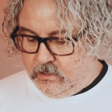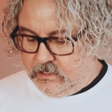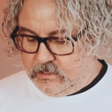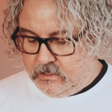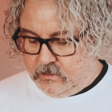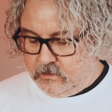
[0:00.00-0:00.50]

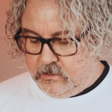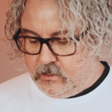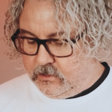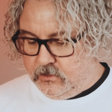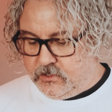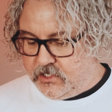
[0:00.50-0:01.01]
and you
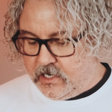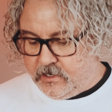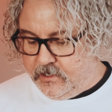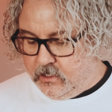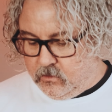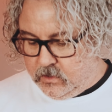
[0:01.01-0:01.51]
can do
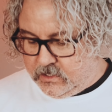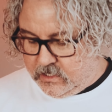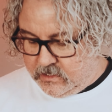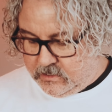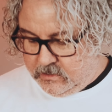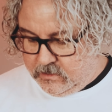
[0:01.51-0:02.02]
stereo with
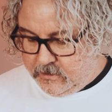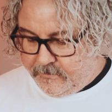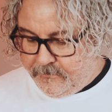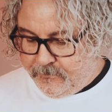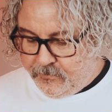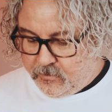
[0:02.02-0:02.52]
it,
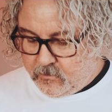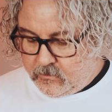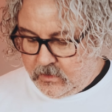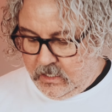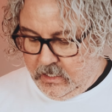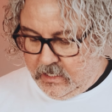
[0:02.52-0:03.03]

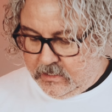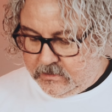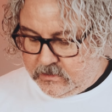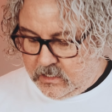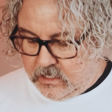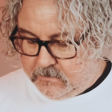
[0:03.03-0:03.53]

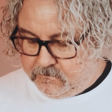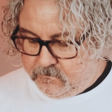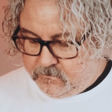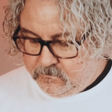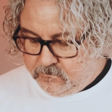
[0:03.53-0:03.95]
and